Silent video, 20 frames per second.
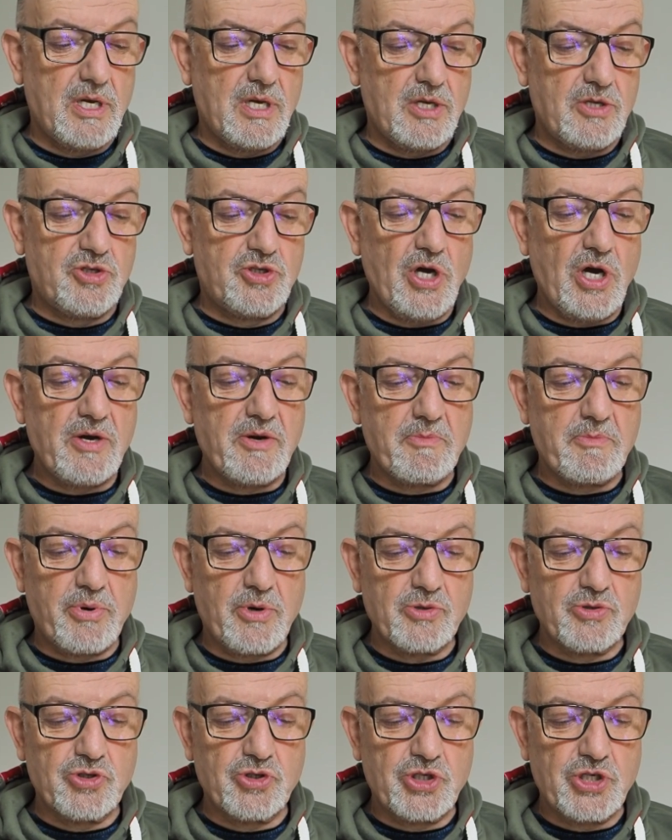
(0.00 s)
junk
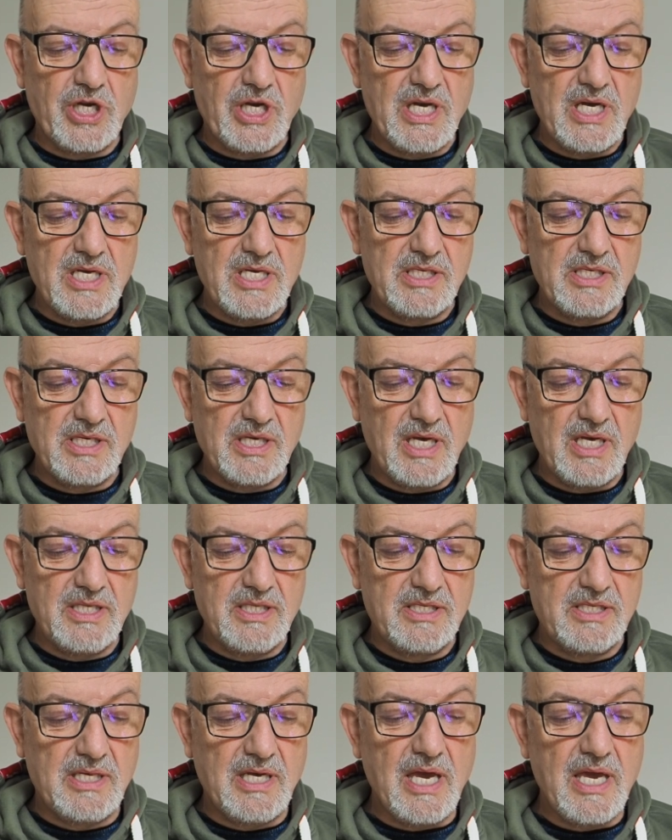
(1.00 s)
bond shares in
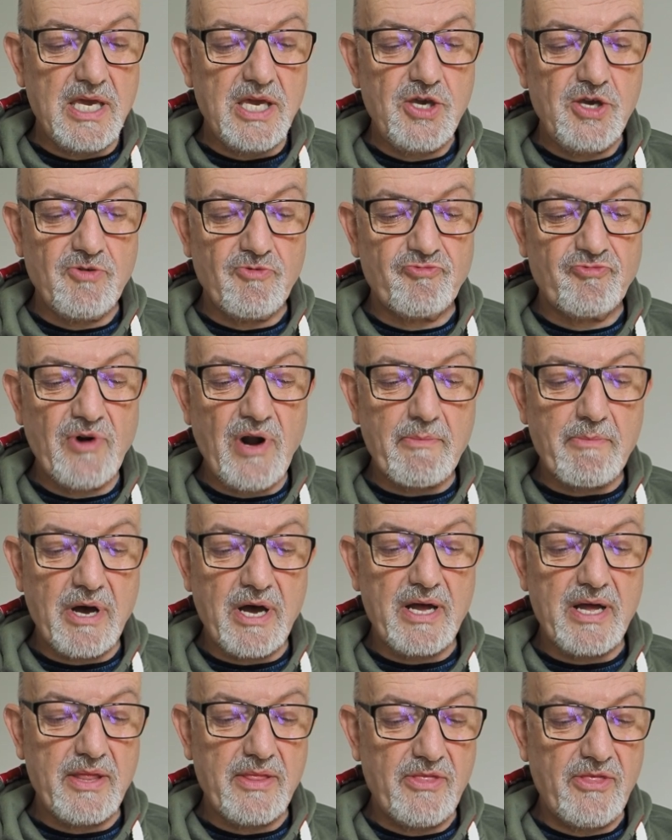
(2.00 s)
tea,
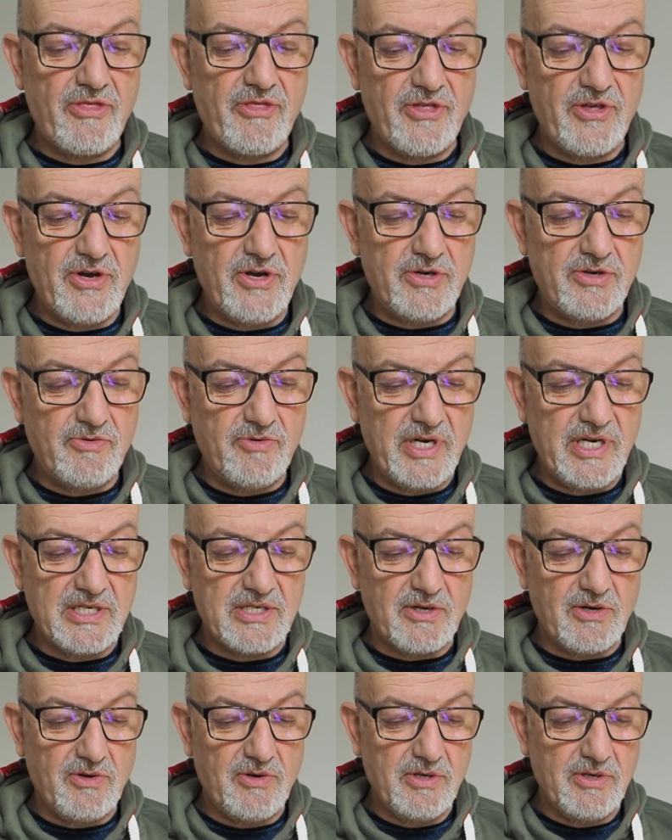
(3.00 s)
rubber and third-rate
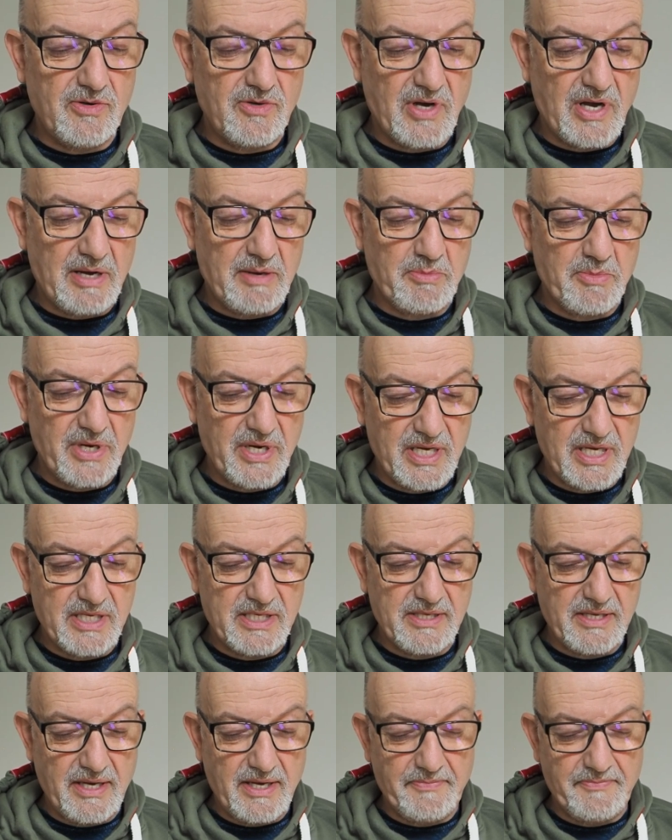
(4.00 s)
oil
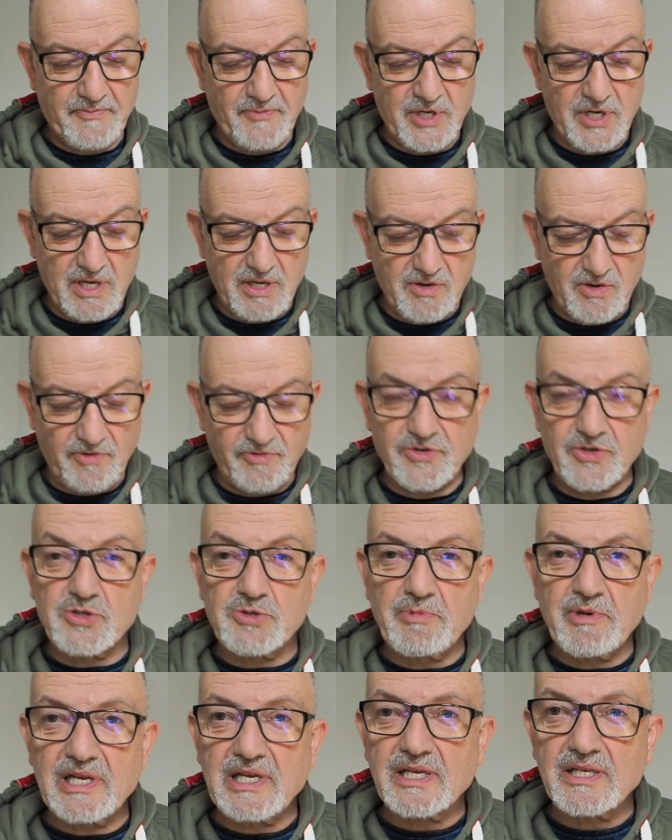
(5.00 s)
companies. We don't often
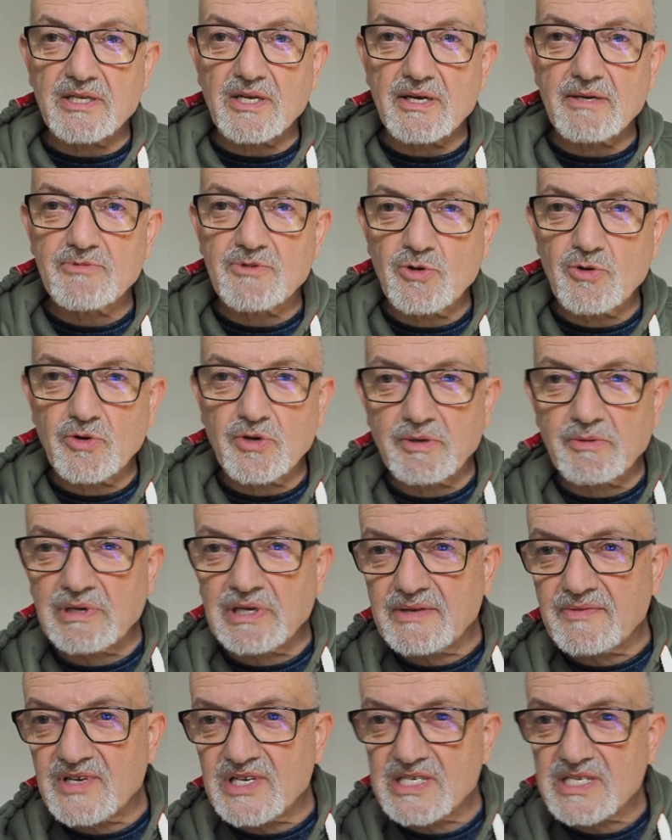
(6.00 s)
spend our time talking about
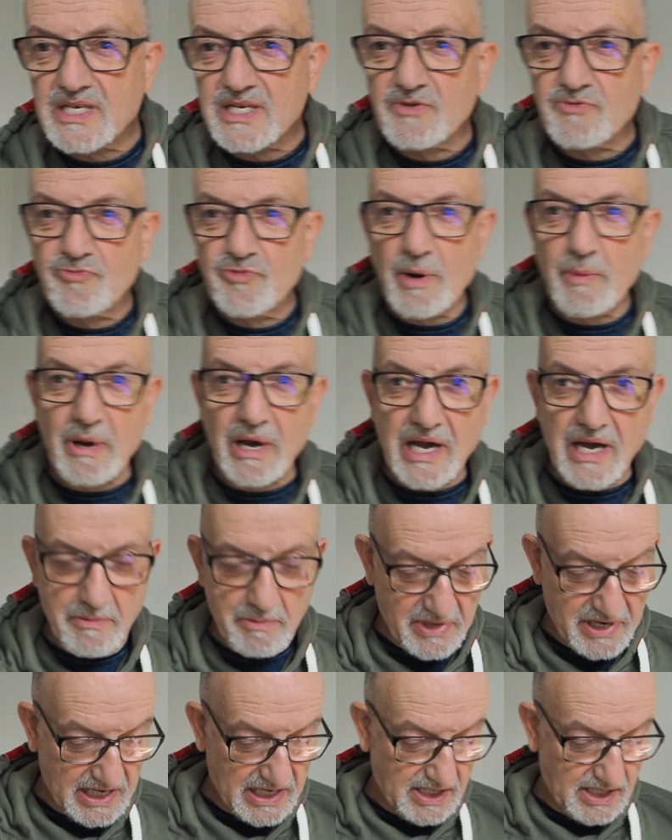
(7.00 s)
investing in rubber
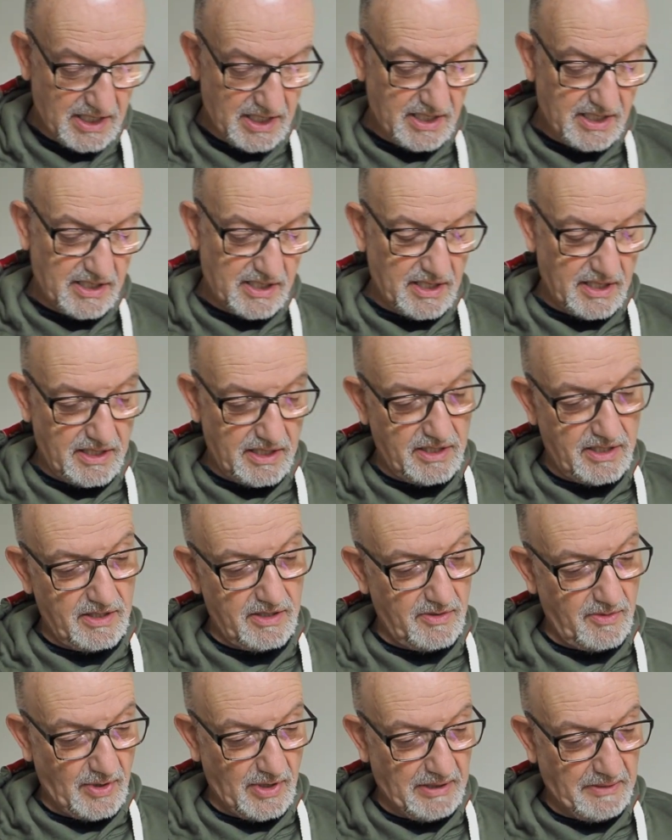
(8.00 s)
companies these days, do
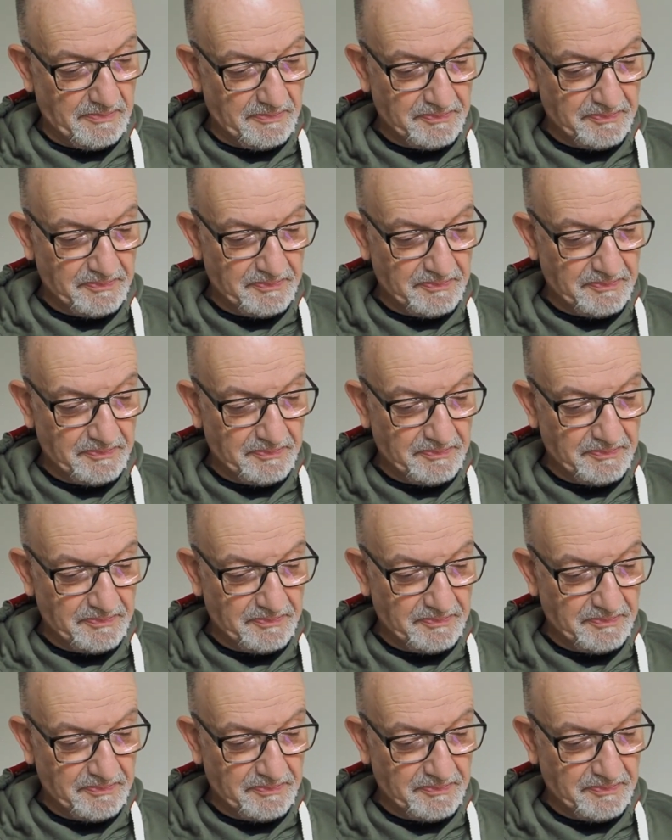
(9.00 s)
we?